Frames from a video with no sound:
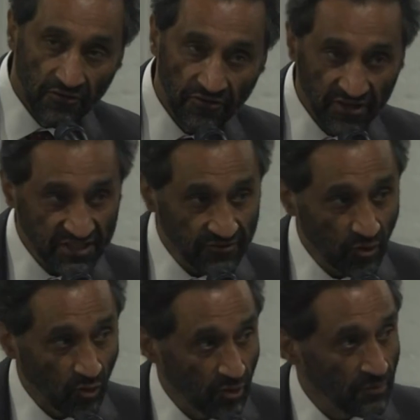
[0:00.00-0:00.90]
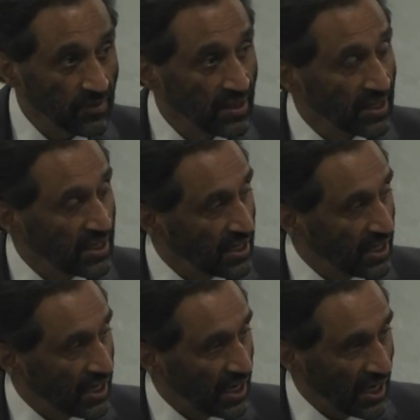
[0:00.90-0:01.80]
First of all,
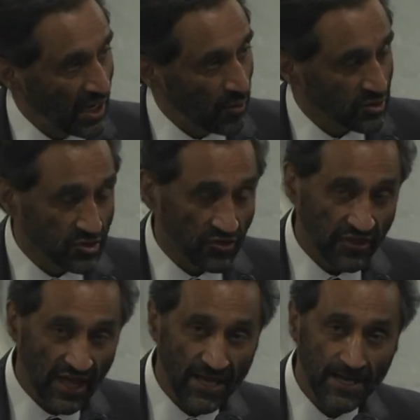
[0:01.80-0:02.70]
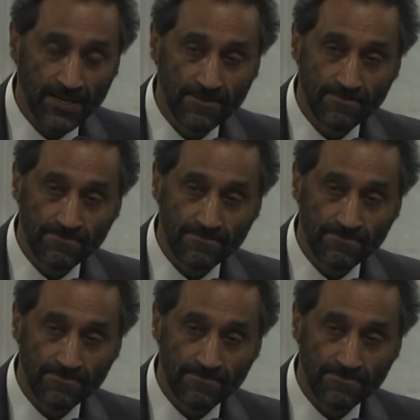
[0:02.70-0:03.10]
I want to thank